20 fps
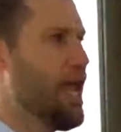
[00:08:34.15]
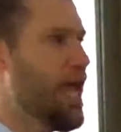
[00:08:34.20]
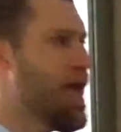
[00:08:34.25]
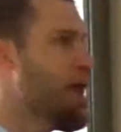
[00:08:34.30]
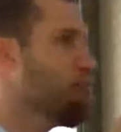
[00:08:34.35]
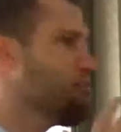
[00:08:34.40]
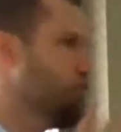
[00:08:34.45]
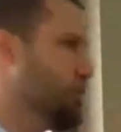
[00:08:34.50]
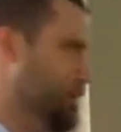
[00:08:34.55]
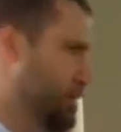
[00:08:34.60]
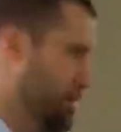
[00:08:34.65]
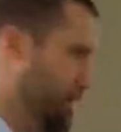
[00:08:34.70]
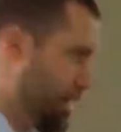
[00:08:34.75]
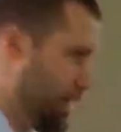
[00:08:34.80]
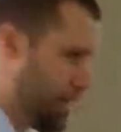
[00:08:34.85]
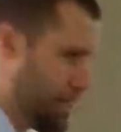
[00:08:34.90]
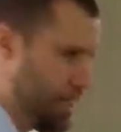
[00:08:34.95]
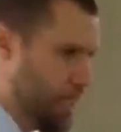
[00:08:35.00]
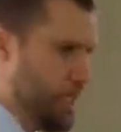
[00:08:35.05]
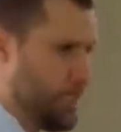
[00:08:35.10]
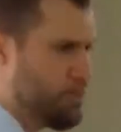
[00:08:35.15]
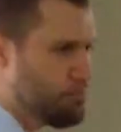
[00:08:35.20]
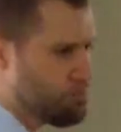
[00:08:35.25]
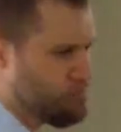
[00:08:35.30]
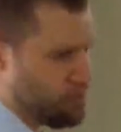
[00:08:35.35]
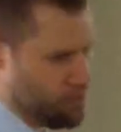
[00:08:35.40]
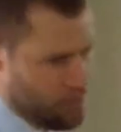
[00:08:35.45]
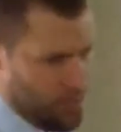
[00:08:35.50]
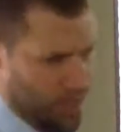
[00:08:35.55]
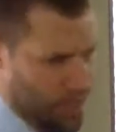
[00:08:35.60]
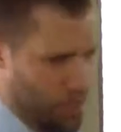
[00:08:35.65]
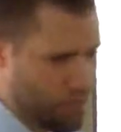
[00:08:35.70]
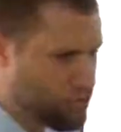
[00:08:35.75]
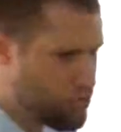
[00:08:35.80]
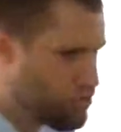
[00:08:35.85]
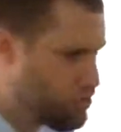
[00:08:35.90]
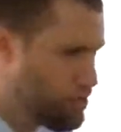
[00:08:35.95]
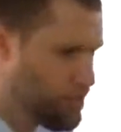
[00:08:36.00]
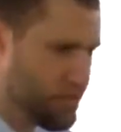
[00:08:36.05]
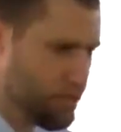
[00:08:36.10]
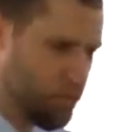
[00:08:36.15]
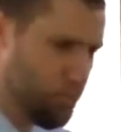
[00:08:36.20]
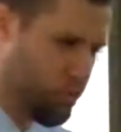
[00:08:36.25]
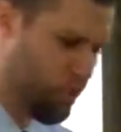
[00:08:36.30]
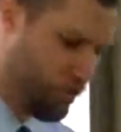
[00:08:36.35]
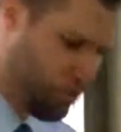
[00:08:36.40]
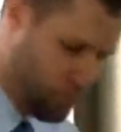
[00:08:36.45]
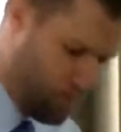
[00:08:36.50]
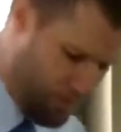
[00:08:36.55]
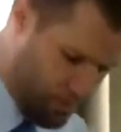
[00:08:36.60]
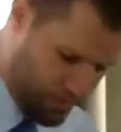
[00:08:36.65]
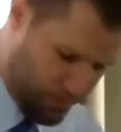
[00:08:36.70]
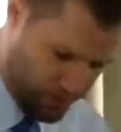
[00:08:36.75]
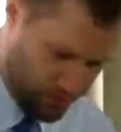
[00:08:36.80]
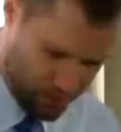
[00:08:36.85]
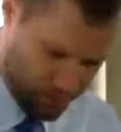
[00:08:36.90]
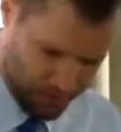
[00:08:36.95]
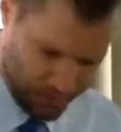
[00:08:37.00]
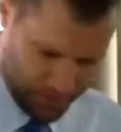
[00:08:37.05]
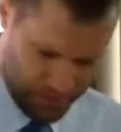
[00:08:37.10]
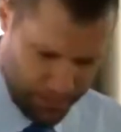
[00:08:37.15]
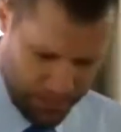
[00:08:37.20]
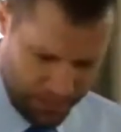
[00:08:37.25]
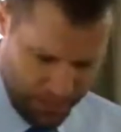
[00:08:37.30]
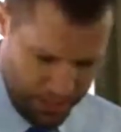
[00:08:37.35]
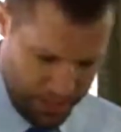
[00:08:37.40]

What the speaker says: Everything. How to deal with criminals.